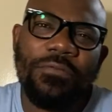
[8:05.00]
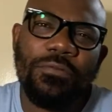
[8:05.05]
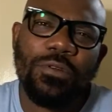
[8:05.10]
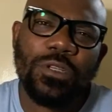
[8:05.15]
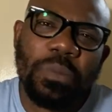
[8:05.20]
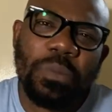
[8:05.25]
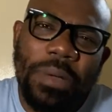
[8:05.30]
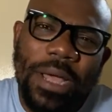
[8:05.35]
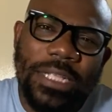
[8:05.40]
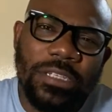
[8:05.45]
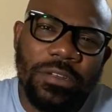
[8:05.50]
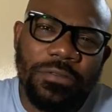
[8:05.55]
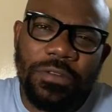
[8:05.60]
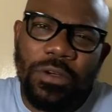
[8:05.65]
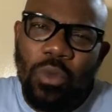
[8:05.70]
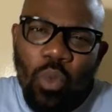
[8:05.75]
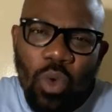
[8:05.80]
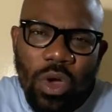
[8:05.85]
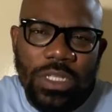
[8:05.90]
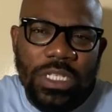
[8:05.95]
was part of a
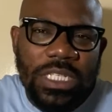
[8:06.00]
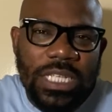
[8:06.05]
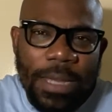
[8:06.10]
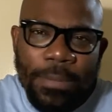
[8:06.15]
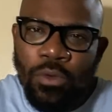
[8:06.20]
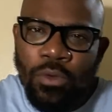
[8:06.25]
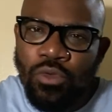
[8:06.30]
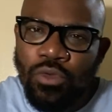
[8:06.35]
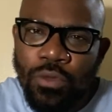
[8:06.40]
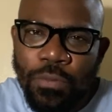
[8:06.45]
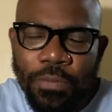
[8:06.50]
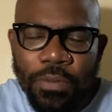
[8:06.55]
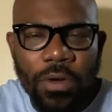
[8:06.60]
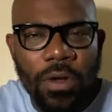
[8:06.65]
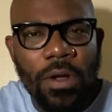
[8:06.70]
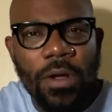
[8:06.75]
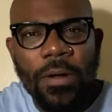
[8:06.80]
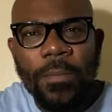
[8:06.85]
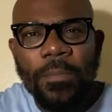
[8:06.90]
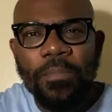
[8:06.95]
WhatsApp group
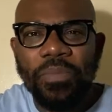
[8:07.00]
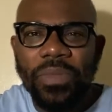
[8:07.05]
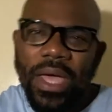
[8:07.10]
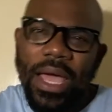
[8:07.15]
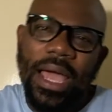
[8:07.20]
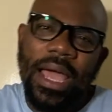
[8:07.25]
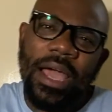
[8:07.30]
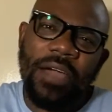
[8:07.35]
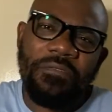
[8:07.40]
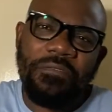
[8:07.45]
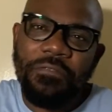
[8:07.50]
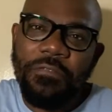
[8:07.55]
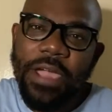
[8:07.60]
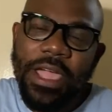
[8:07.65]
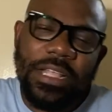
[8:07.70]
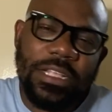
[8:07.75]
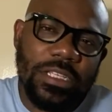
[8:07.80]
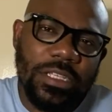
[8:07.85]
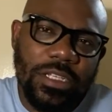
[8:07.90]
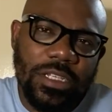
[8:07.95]
that her
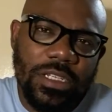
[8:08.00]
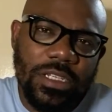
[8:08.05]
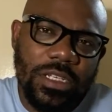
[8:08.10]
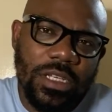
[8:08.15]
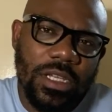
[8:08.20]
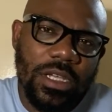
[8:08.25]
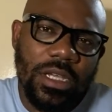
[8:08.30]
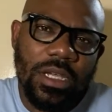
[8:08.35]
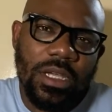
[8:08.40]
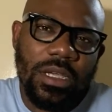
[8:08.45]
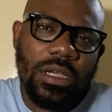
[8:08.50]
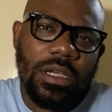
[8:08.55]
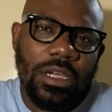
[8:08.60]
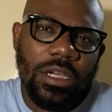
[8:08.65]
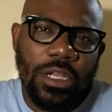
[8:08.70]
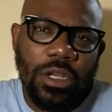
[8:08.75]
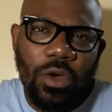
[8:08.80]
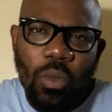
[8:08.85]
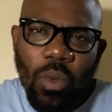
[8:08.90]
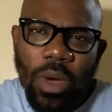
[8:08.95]
friends,
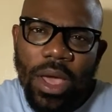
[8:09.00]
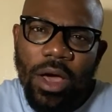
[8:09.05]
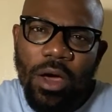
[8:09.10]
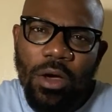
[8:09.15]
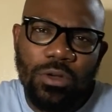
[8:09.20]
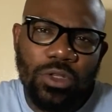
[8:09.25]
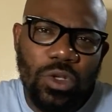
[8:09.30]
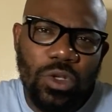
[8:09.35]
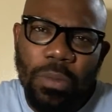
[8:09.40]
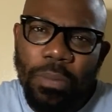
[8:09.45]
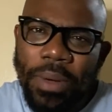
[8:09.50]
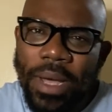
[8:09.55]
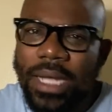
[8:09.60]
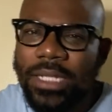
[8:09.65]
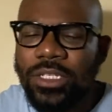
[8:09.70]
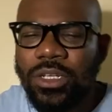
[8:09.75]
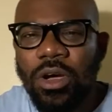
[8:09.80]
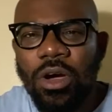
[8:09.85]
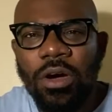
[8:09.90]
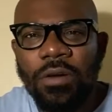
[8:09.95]
were also
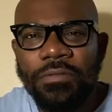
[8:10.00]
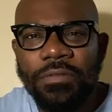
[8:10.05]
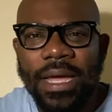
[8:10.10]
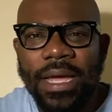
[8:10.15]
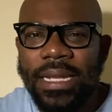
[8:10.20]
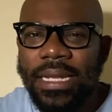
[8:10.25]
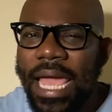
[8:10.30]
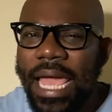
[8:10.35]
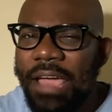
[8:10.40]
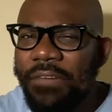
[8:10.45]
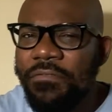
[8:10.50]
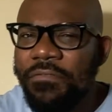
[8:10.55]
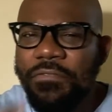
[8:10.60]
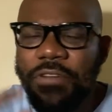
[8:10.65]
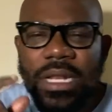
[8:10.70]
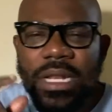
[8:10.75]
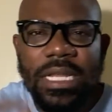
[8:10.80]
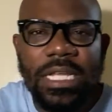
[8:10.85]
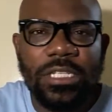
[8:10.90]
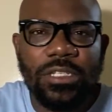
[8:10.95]
part of, and
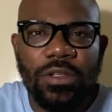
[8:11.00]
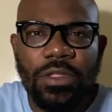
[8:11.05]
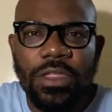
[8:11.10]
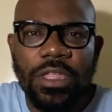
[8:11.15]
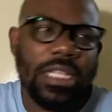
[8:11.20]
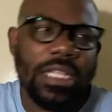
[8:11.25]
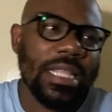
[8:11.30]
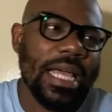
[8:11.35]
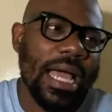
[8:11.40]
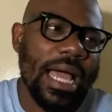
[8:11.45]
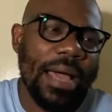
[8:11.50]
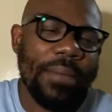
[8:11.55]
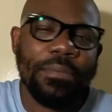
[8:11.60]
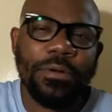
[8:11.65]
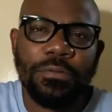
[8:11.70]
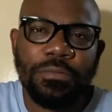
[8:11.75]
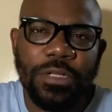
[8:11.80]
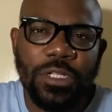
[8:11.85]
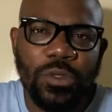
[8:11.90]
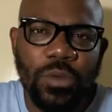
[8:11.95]
every little thing that
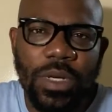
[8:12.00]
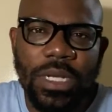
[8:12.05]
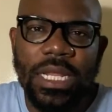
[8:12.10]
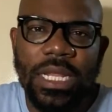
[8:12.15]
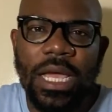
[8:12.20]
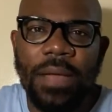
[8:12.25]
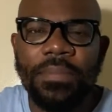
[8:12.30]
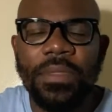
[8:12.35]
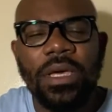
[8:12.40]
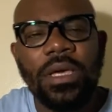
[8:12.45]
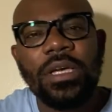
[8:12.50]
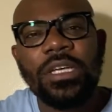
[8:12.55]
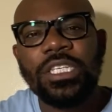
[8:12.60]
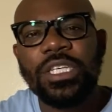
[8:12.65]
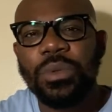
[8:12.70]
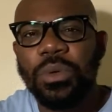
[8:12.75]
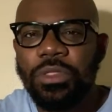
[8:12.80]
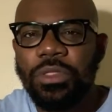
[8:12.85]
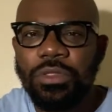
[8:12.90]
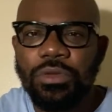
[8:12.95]
happened between them,
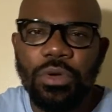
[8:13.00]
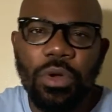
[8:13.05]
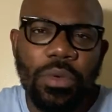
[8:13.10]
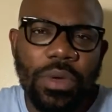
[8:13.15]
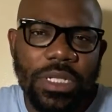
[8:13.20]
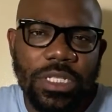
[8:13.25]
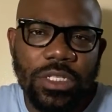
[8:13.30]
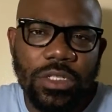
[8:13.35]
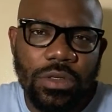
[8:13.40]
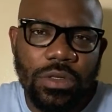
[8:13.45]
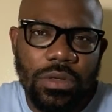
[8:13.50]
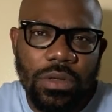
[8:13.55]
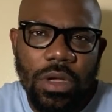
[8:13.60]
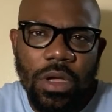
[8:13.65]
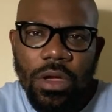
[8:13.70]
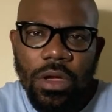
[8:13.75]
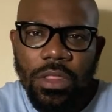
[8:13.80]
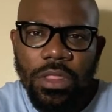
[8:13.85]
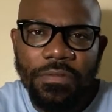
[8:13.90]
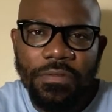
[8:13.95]
she would throw it to
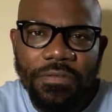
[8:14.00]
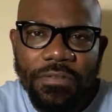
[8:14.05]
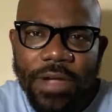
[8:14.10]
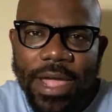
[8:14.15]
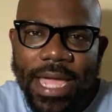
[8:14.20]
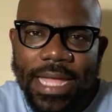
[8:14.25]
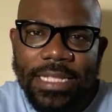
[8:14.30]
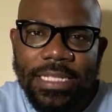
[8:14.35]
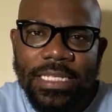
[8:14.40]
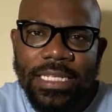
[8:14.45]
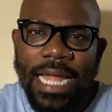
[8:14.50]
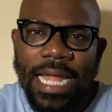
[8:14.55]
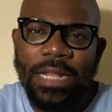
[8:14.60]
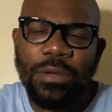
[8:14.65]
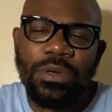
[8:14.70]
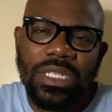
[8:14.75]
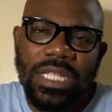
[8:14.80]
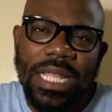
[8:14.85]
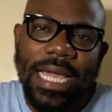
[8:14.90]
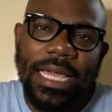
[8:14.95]
the friends, and it
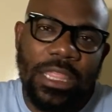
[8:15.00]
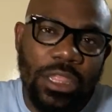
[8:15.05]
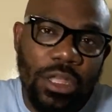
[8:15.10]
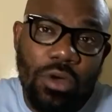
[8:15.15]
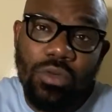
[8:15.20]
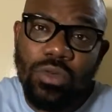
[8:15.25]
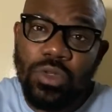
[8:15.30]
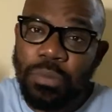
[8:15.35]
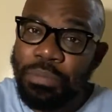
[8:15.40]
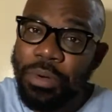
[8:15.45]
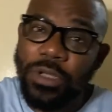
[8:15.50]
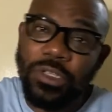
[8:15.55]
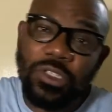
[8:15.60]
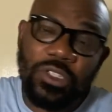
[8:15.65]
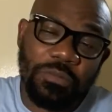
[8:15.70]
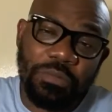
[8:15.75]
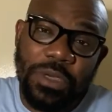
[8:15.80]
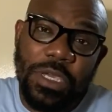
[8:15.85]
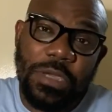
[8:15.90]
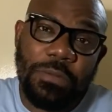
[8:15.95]
was like those bunch
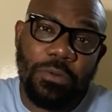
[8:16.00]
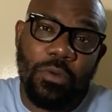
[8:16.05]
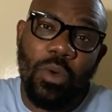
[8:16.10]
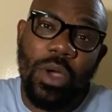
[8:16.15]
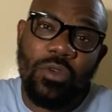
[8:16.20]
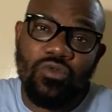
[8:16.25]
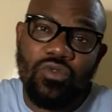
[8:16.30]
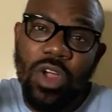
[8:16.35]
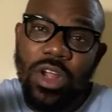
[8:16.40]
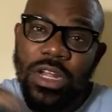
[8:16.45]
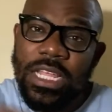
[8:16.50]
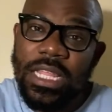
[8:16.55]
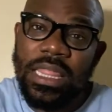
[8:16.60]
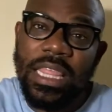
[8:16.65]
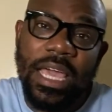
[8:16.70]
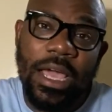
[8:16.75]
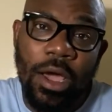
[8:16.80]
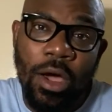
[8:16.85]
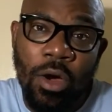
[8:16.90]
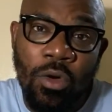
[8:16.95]
of people were running
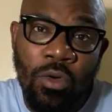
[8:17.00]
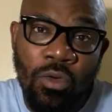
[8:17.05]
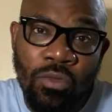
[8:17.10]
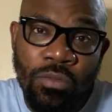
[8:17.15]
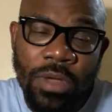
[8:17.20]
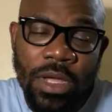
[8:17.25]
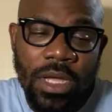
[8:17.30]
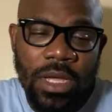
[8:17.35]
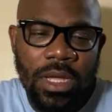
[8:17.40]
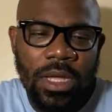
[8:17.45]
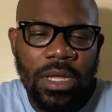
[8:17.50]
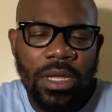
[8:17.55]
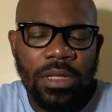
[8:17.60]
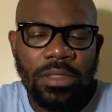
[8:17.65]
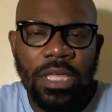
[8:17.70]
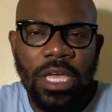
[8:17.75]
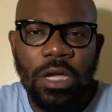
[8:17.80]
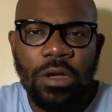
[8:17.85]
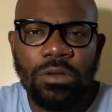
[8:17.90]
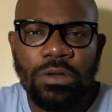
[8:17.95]
their home.
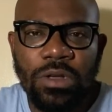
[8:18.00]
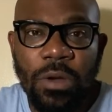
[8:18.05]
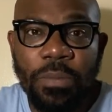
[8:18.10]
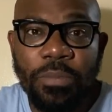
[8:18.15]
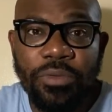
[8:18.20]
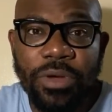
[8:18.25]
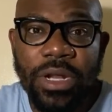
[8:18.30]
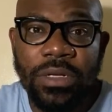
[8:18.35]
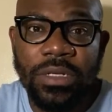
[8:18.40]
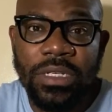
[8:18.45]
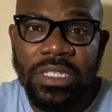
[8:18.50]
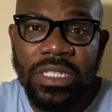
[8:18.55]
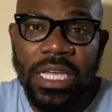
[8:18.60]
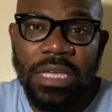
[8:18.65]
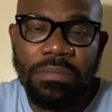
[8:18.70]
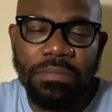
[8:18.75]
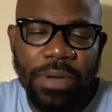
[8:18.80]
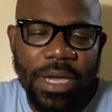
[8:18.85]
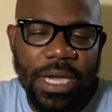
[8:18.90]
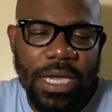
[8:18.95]
They couldn't operate on the
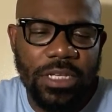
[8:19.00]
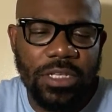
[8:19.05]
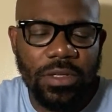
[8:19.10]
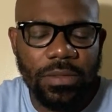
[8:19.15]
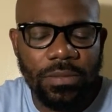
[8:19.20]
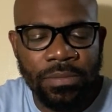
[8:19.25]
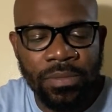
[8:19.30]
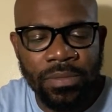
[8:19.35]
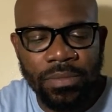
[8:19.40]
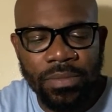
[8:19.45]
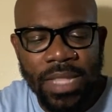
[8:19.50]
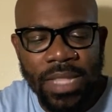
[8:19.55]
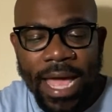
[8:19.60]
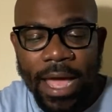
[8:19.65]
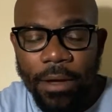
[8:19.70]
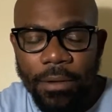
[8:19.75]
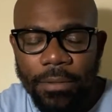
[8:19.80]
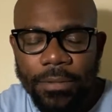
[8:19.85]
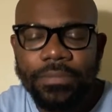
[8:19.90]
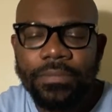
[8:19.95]
same page.
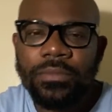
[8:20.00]
Now,